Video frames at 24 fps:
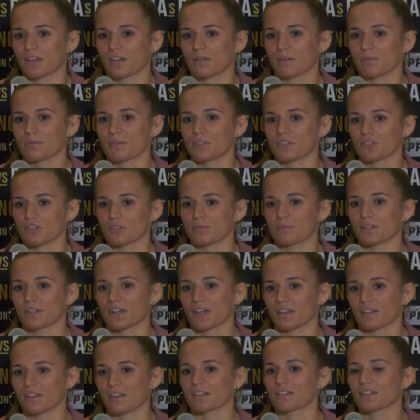I mean,
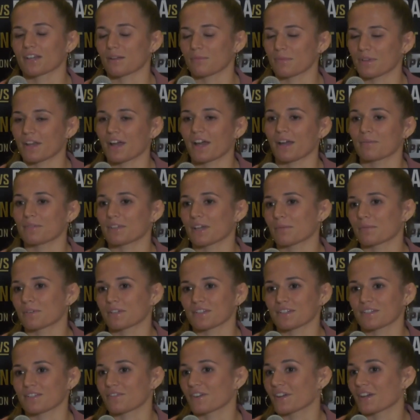that's kind of been hyped up because
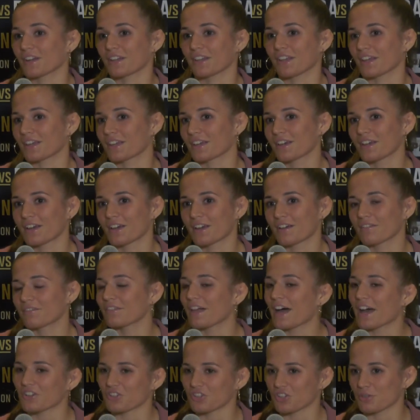it's very like
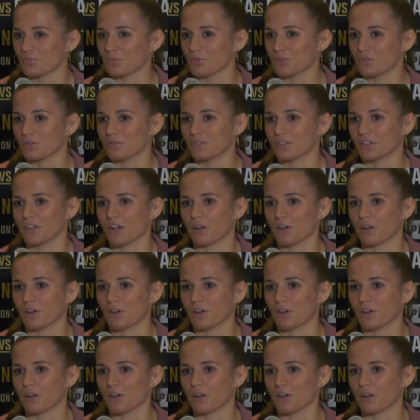flashy move,